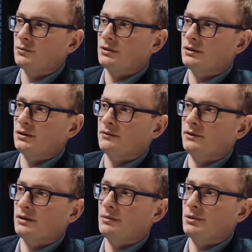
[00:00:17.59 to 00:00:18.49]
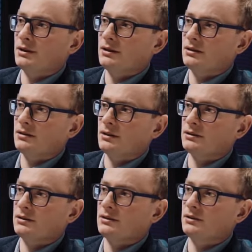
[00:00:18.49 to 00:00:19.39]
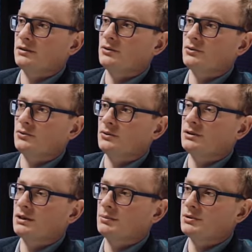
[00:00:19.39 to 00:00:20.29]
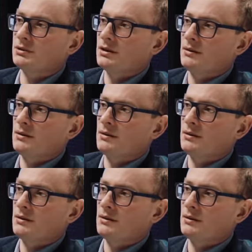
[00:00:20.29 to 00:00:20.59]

with every applicant as they go through the steps,